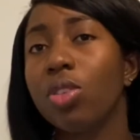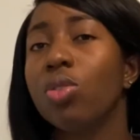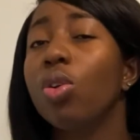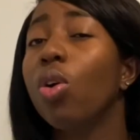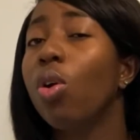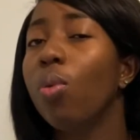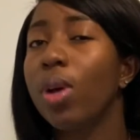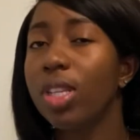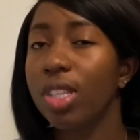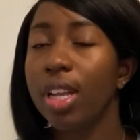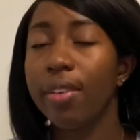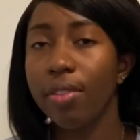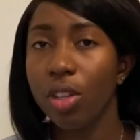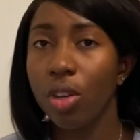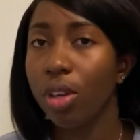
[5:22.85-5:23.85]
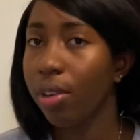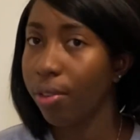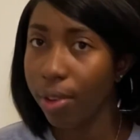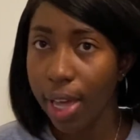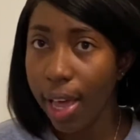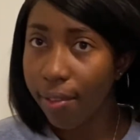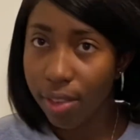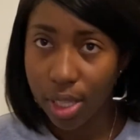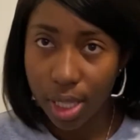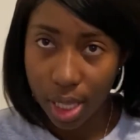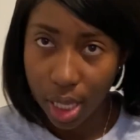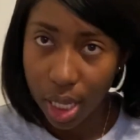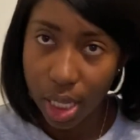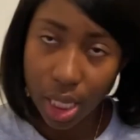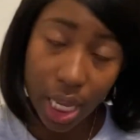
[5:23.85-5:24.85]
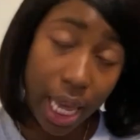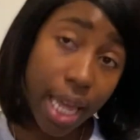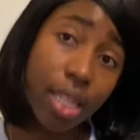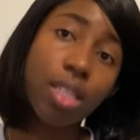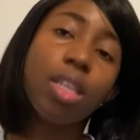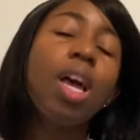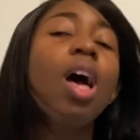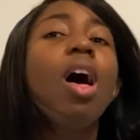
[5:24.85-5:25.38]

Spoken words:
So go watch that video if you haven't seen it yet.